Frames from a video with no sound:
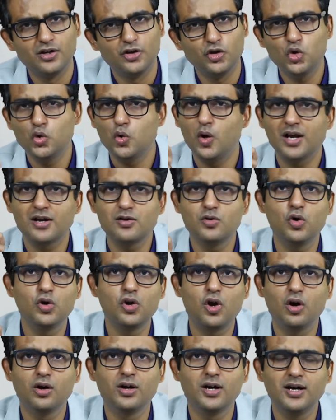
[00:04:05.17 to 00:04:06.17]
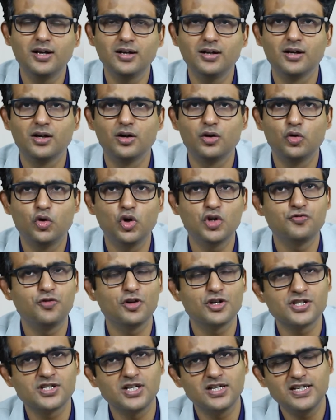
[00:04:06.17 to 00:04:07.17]
You are no longer good
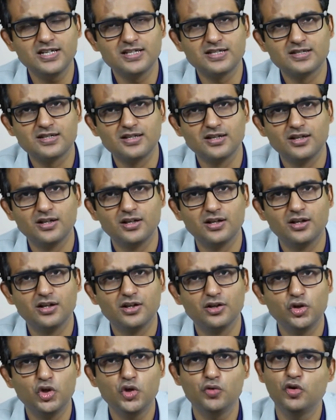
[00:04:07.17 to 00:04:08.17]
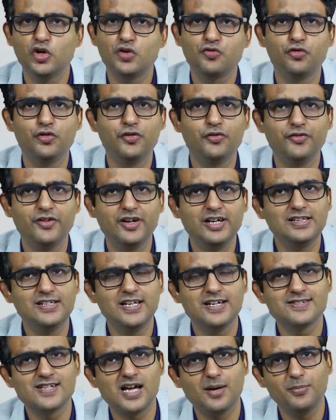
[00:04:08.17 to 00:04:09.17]
for studies. You would fail
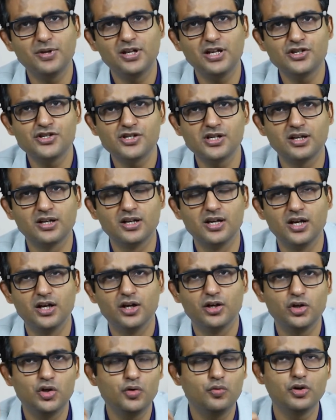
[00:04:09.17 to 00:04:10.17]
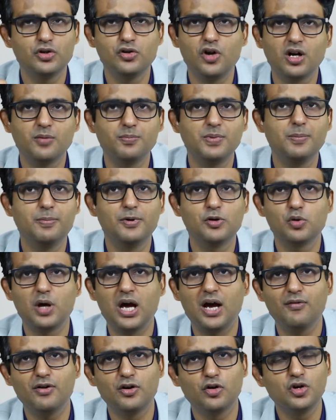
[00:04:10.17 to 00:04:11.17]
the examination. You would not be able to
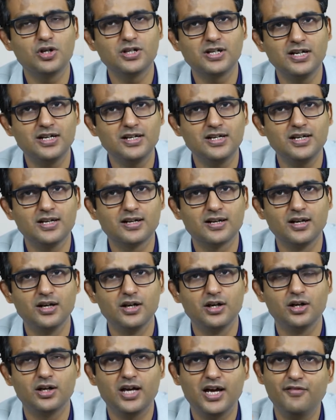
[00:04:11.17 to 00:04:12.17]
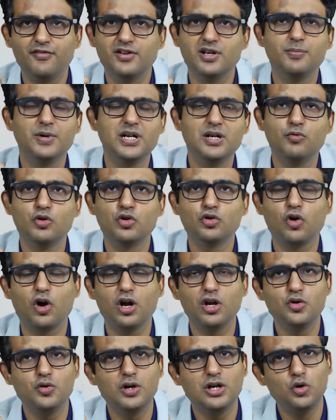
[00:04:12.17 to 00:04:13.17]
have a good career. Everybody would
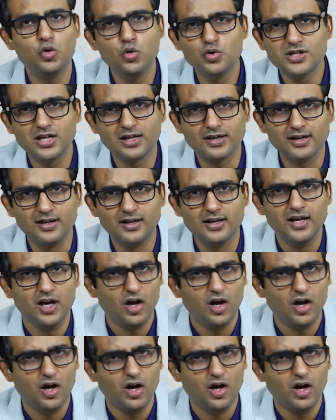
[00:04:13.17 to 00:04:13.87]
call you a loser.